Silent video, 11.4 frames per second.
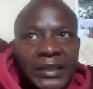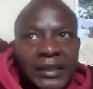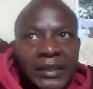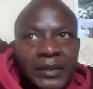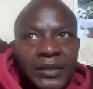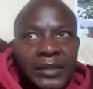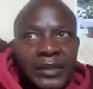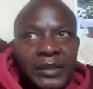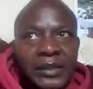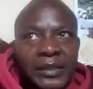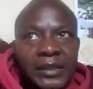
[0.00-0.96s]
Because
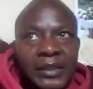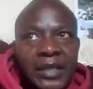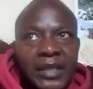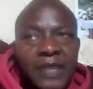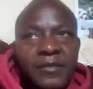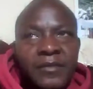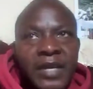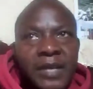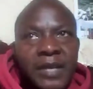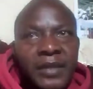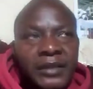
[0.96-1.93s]
even my
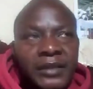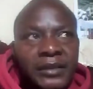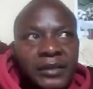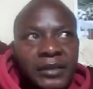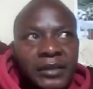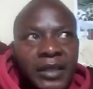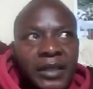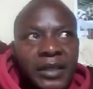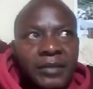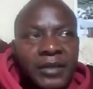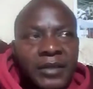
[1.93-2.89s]
numbers,
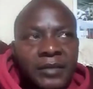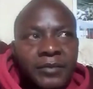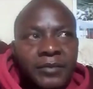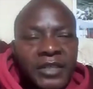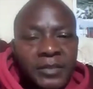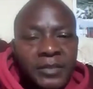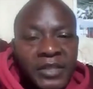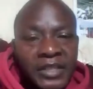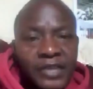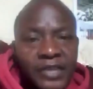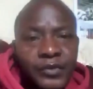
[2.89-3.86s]
like my
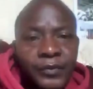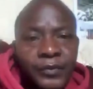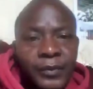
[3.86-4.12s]
participation actually,